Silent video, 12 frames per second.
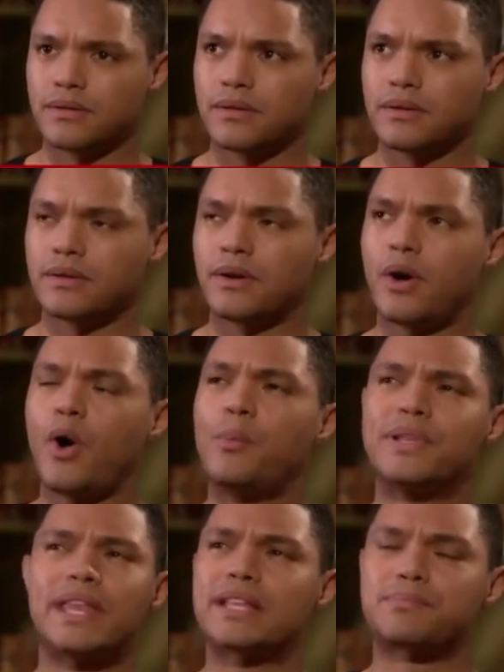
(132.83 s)
He oh,
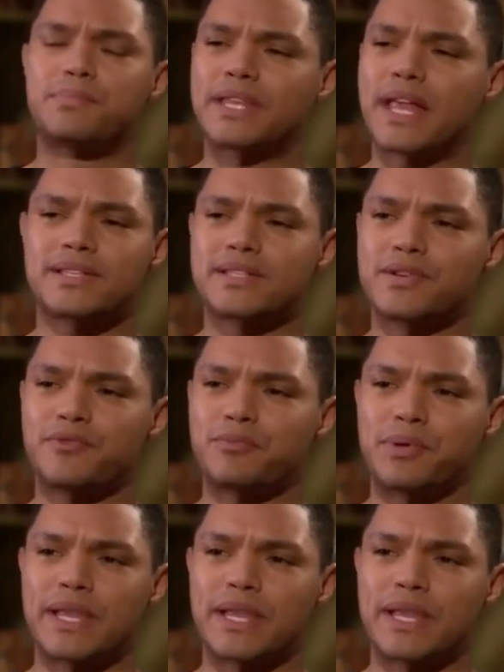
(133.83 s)
but wrote, that's but that's different.